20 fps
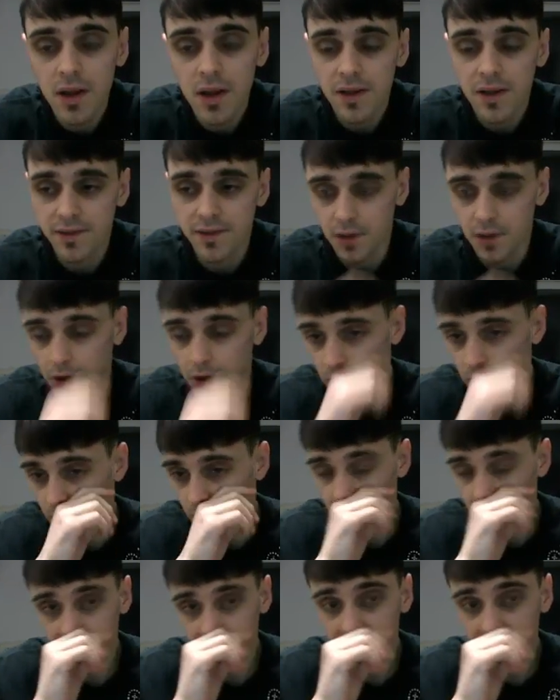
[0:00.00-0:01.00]
So
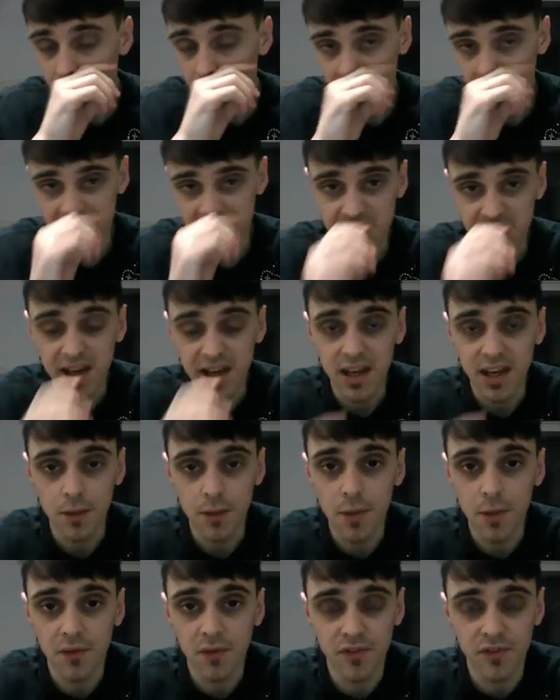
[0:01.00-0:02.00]
we're pretty much nearly a
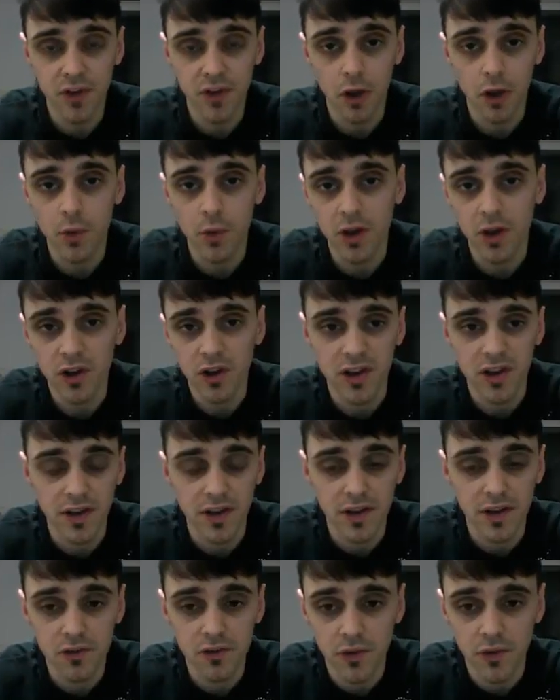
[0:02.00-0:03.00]
month ago we're looking at
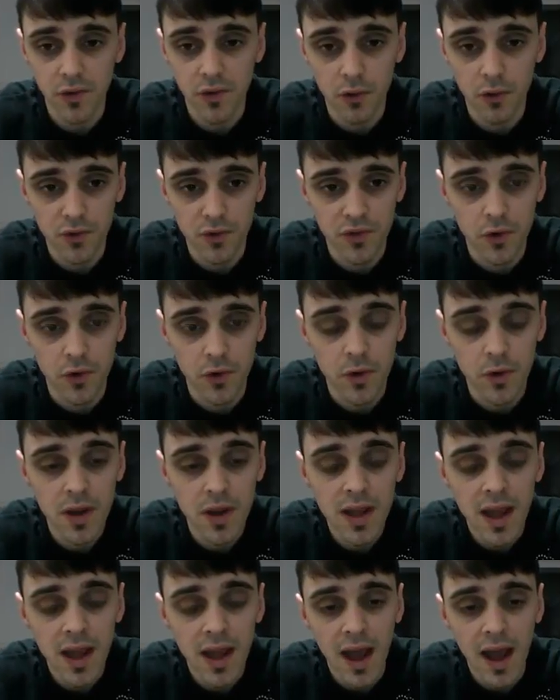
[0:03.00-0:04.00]
these results for.
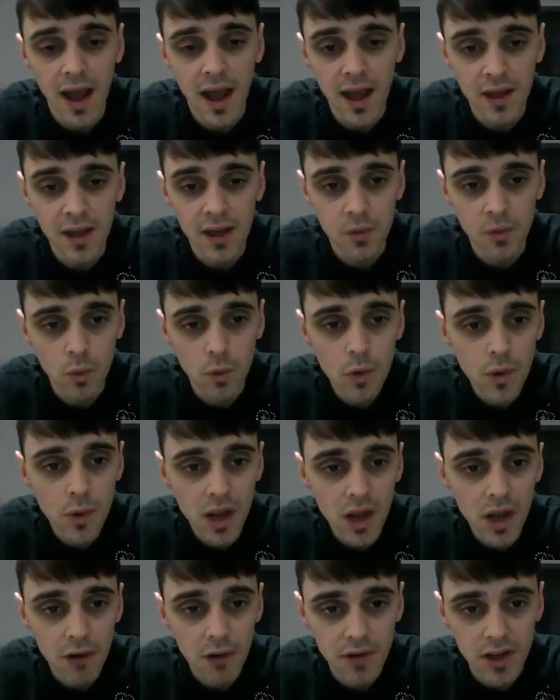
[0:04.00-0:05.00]
And what
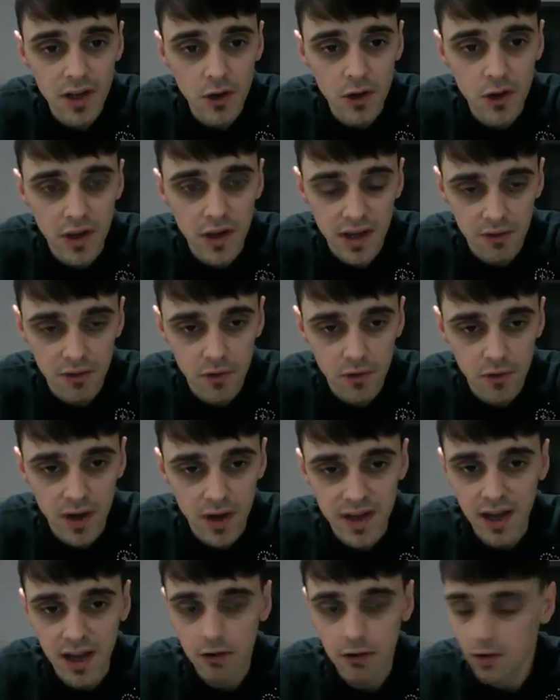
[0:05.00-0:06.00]
we're currently looking at
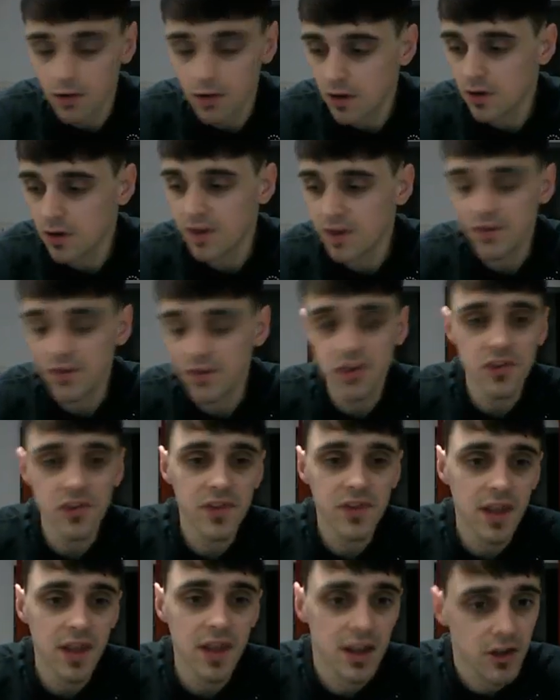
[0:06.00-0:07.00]
right now are, if you
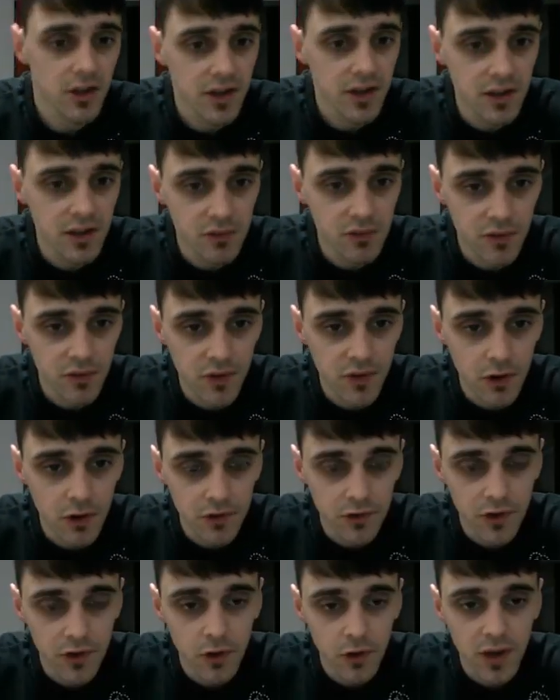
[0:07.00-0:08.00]
just take a look at these
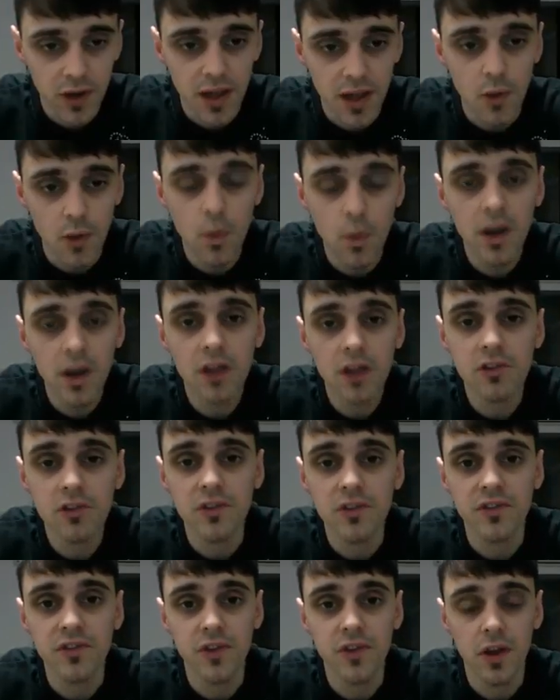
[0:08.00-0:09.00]
referrals along here,
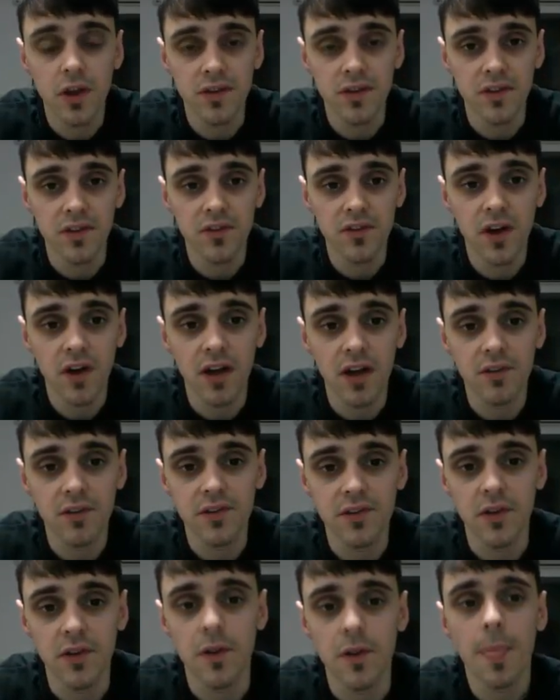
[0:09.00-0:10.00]
135.
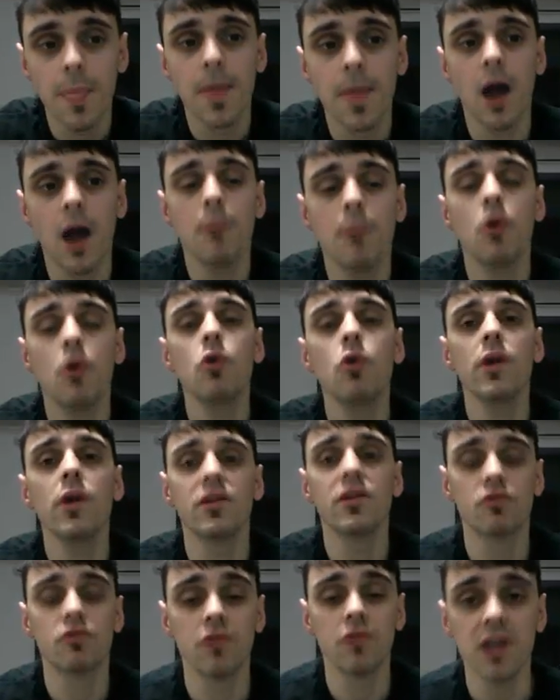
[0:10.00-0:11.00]
So I'm
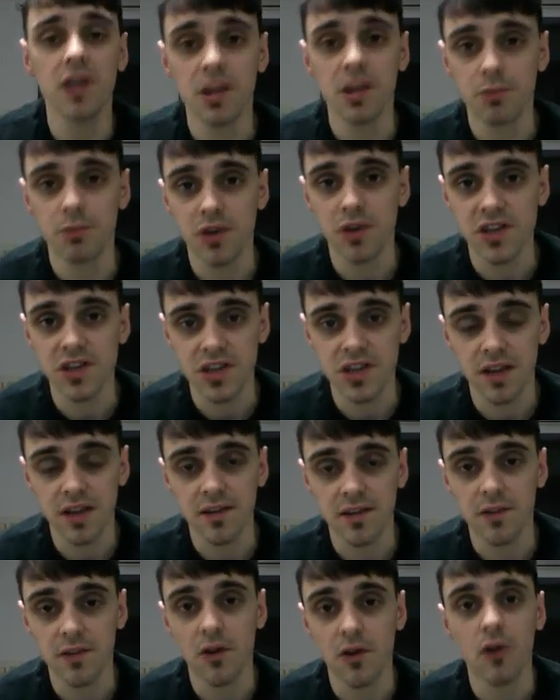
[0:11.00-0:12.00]
always really
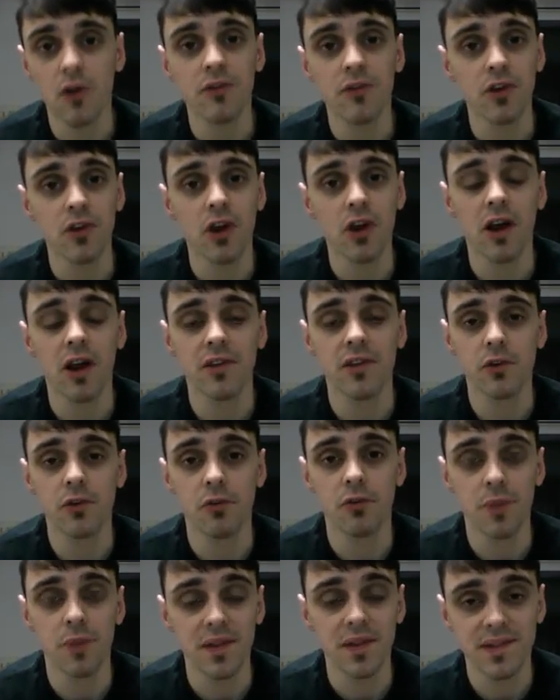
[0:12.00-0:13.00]
appreciative of you guys who
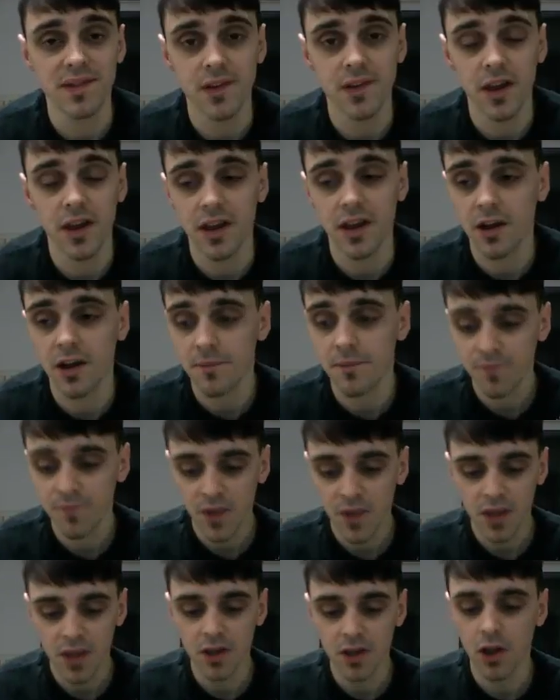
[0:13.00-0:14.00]
have been signing up.
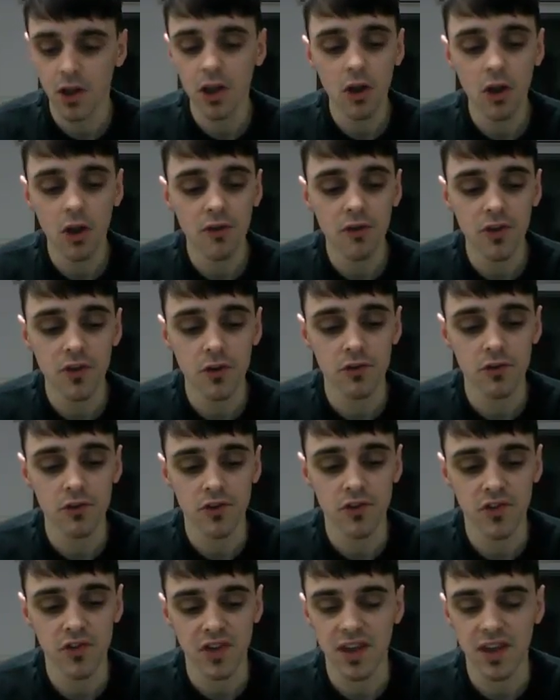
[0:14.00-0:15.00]
A lot of you
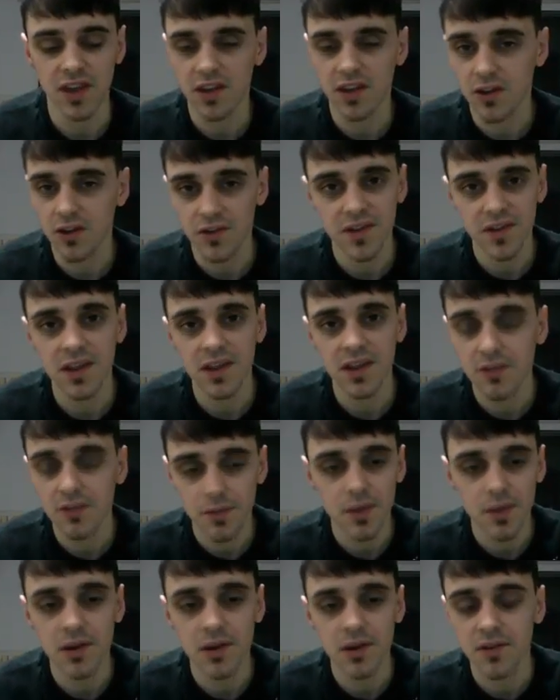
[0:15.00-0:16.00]
just say, Steve,
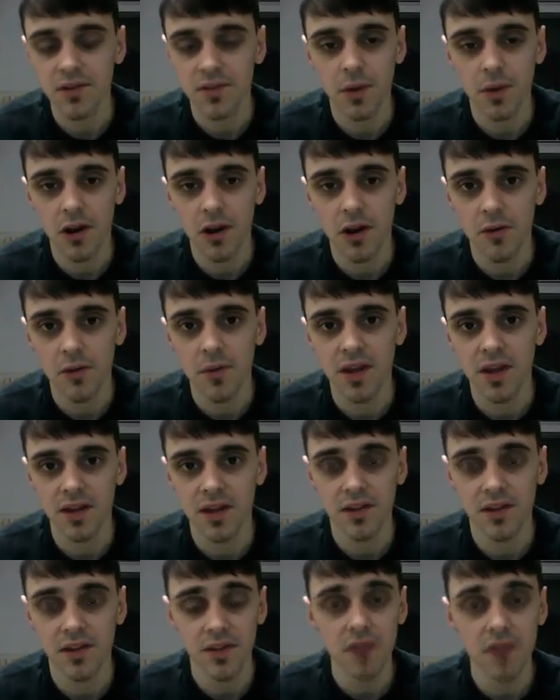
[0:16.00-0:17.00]
you've been inspiring me,
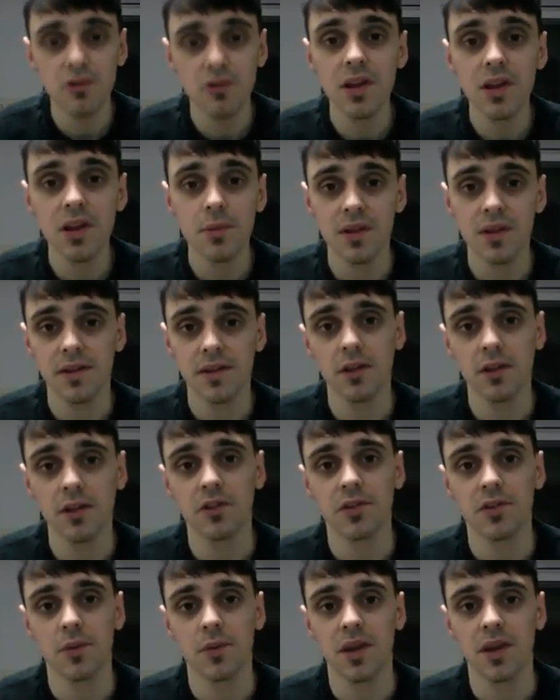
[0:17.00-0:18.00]
and that really means a
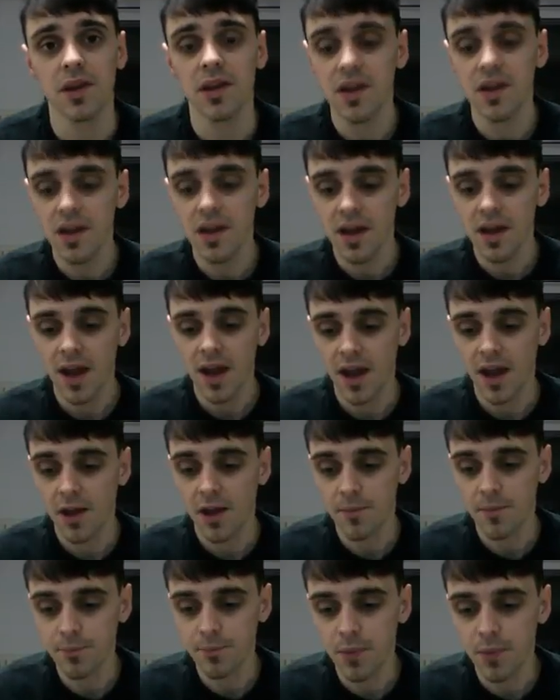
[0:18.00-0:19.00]
lot to me.
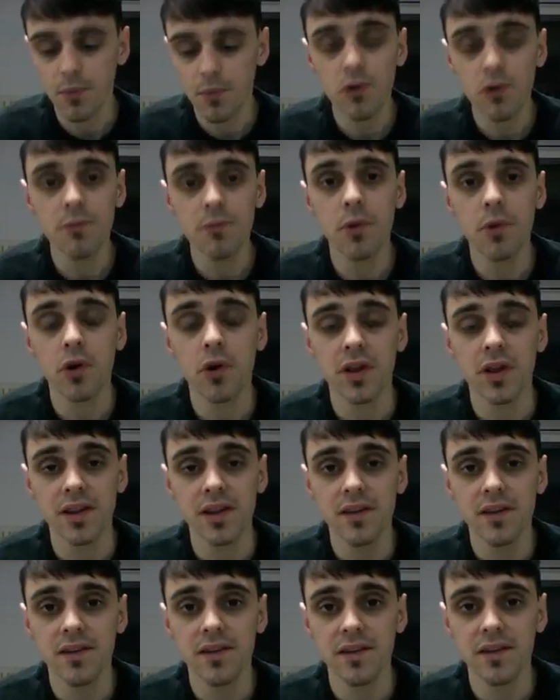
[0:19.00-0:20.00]
But more importantly,
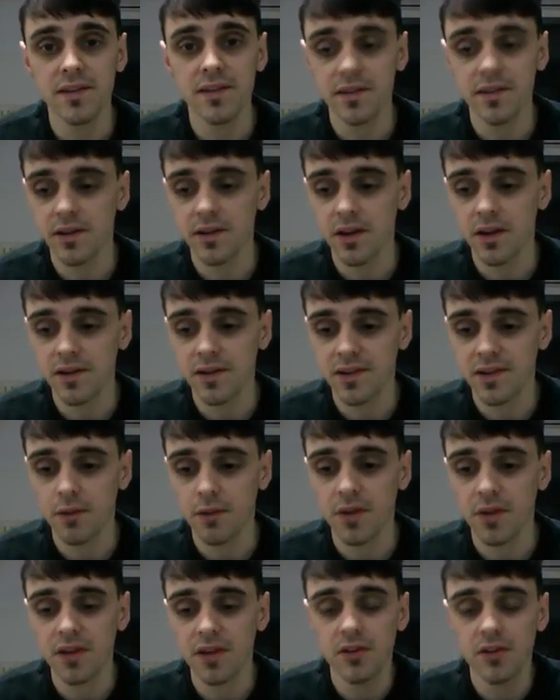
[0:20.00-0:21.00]
this is
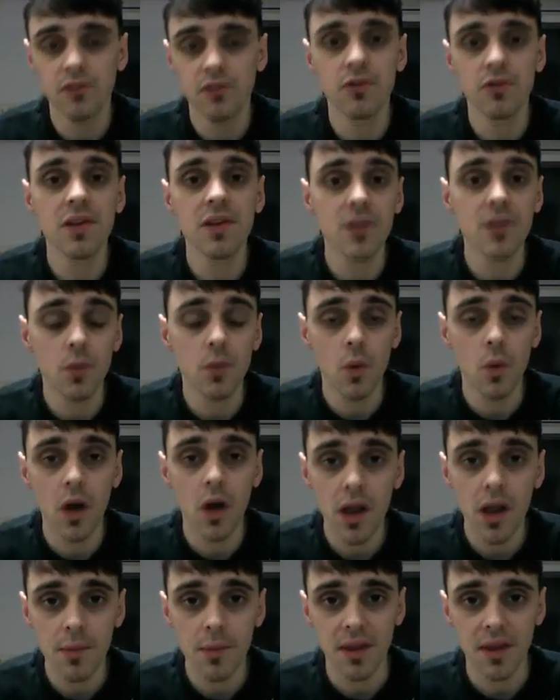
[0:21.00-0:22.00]
the reason
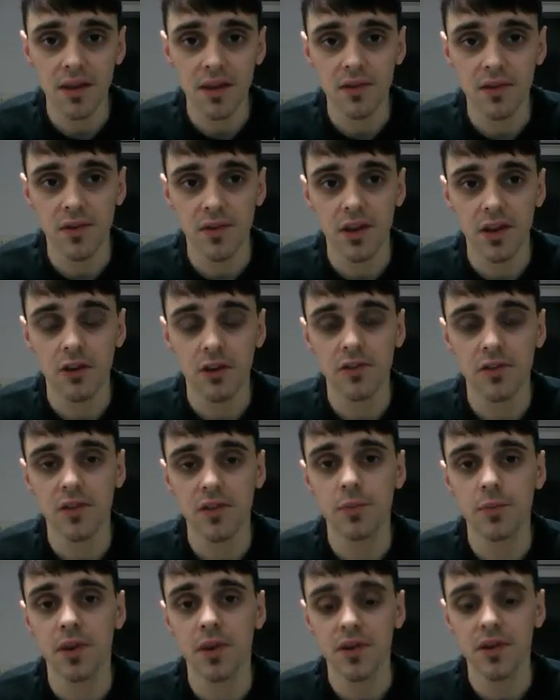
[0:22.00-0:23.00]
why I make these videos
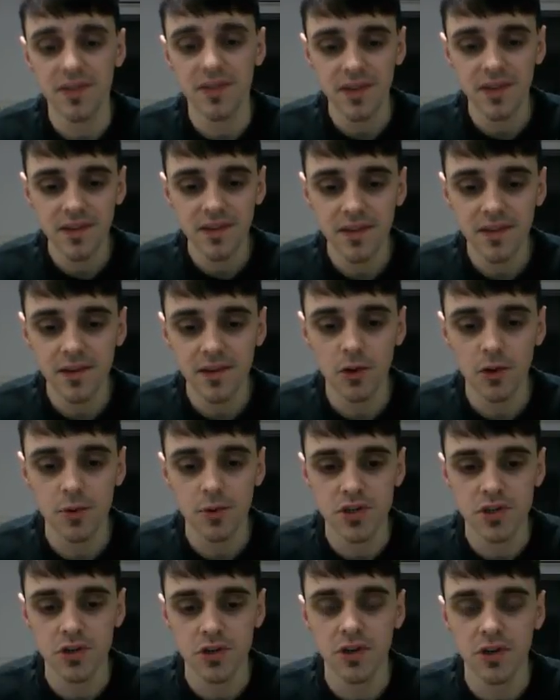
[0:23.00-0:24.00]
is because this is an
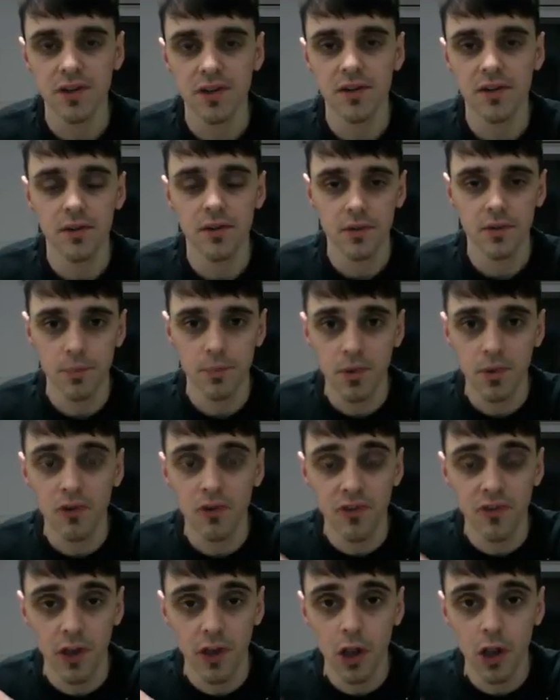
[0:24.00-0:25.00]
opportunity that is
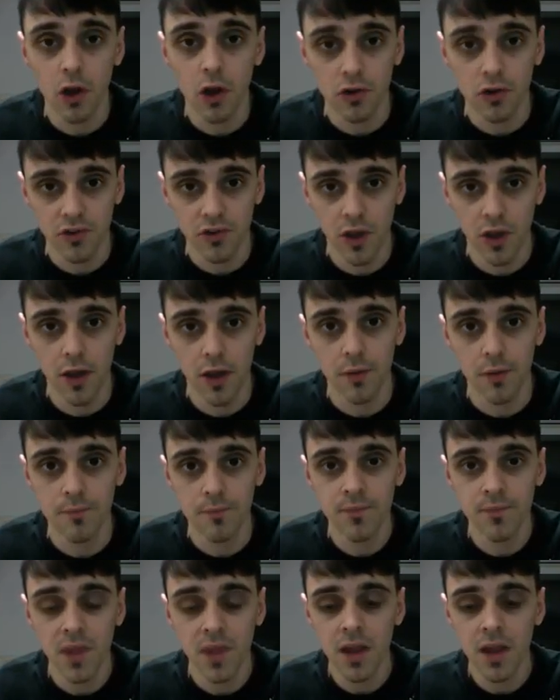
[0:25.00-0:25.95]
built for long term.